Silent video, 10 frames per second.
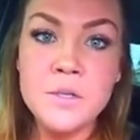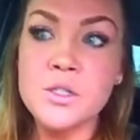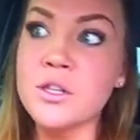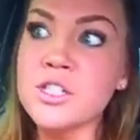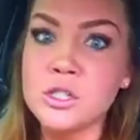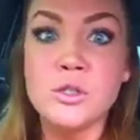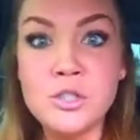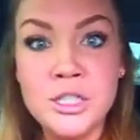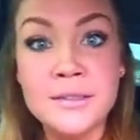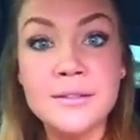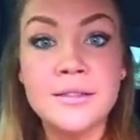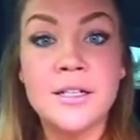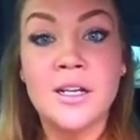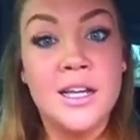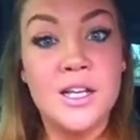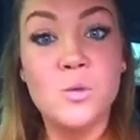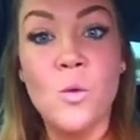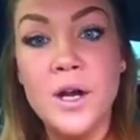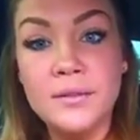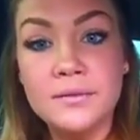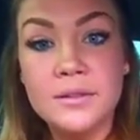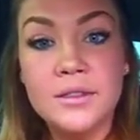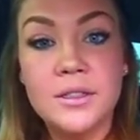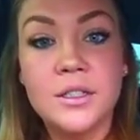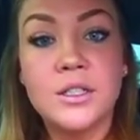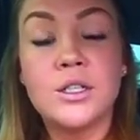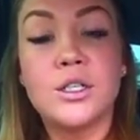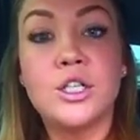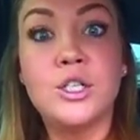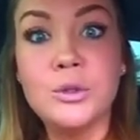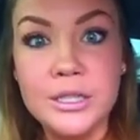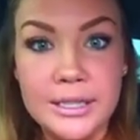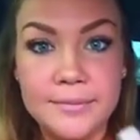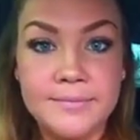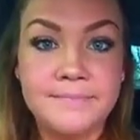So the solution is one, unity.